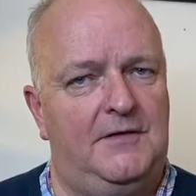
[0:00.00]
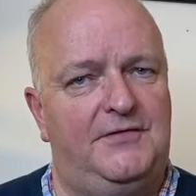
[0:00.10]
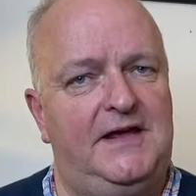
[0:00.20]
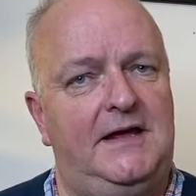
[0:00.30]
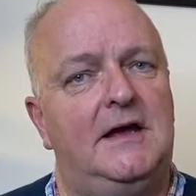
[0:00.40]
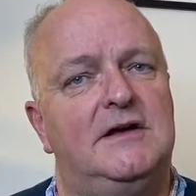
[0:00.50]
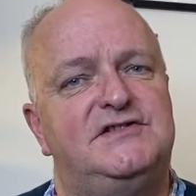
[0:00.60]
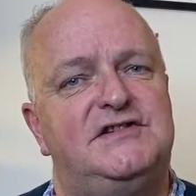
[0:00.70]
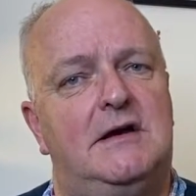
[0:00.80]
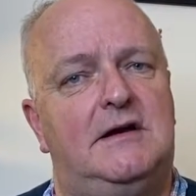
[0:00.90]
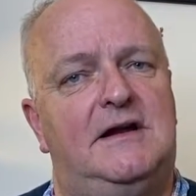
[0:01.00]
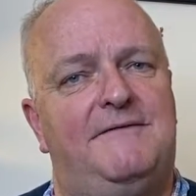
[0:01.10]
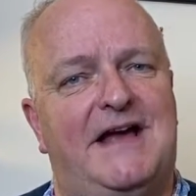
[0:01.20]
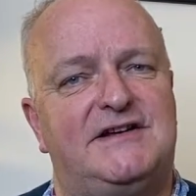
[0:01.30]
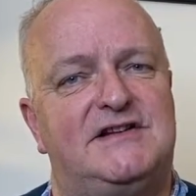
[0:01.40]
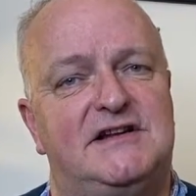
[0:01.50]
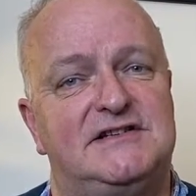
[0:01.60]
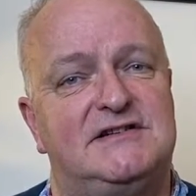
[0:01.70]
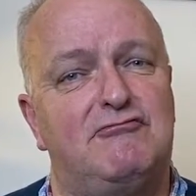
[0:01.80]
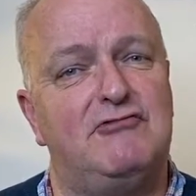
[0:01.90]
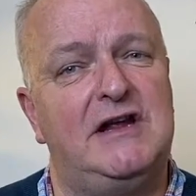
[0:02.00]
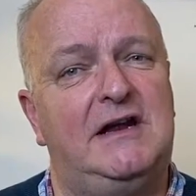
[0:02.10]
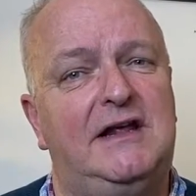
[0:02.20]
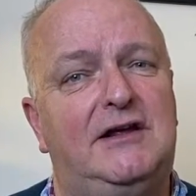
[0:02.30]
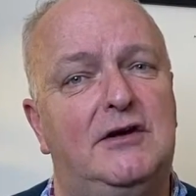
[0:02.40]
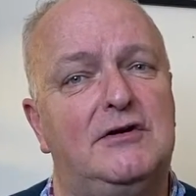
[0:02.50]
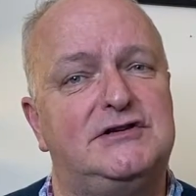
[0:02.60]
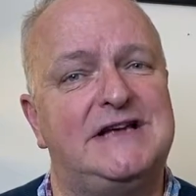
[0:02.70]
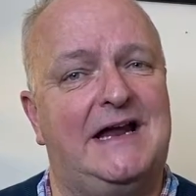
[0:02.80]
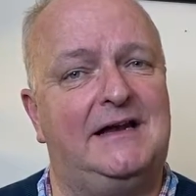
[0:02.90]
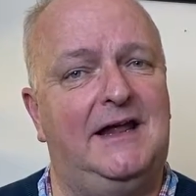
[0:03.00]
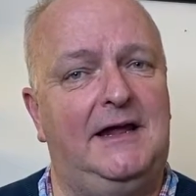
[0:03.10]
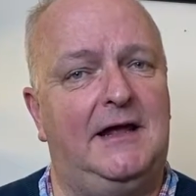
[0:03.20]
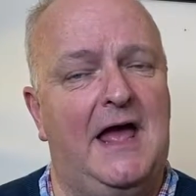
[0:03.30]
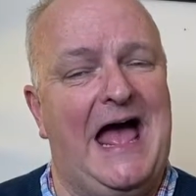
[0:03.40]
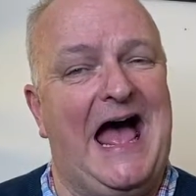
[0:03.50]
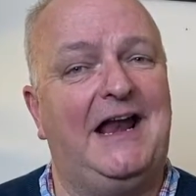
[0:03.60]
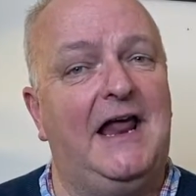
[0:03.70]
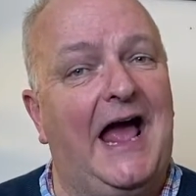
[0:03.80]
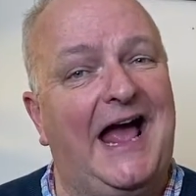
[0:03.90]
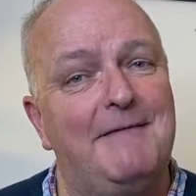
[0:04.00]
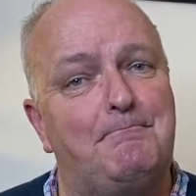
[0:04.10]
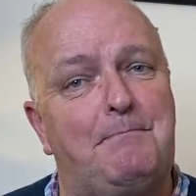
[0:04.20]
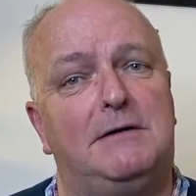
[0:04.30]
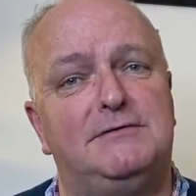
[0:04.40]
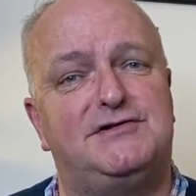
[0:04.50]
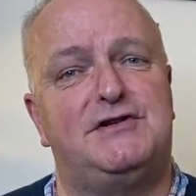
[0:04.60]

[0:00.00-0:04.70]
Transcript: The Circle of Excellence is a really good technique, and it bolts